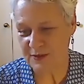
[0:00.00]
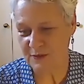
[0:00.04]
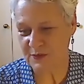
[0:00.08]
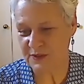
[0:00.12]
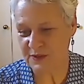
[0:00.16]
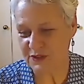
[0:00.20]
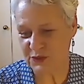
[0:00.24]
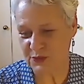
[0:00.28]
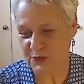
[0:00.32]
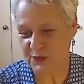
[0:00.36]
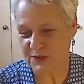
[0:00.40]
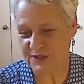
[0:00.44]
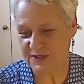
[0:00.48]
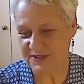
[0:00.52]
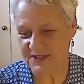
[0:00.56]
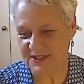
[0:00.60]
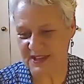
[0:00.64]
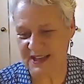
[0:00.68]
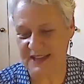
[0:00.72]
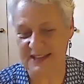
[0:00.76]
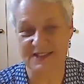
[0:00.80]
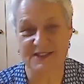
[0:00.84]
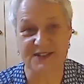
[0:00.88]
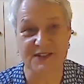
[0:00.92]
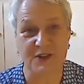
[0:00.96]
which was
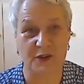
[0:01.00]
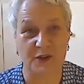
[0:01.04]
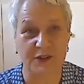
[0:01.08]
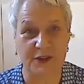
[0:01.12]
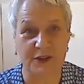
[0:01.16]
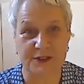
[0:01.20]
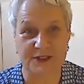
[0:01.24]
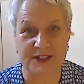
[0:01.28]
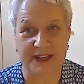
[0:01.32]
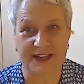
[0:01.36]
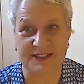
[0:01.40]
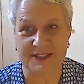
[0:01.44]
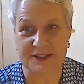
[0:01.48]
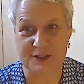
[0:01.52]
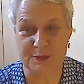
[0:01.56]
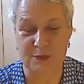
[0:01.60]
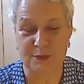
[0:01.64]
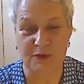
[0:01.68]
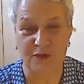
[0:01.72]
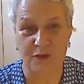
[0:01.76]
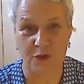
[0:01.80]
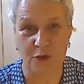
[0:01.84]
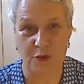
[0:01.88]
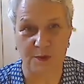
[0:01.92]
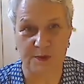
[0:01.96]
a solo dance
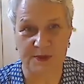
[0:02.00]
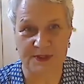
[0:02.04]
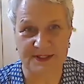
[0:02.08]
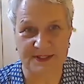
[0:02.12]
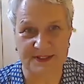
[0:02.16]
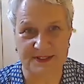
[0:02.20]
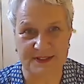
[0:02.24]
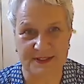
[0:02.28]
performance